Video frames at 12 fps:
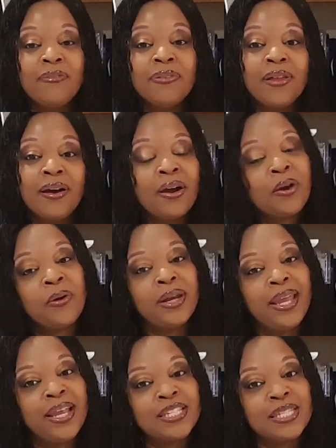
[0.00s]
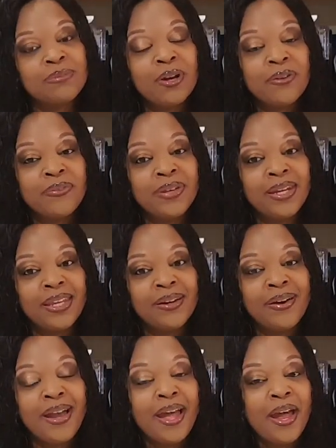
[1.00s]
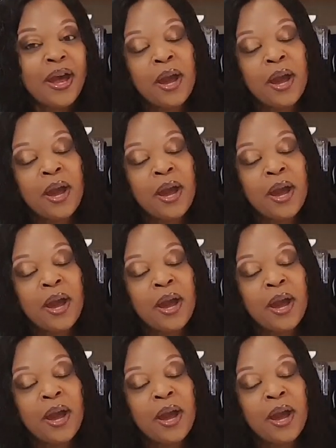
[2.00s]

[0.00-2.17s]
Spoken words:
a vlog, or an ASMR video.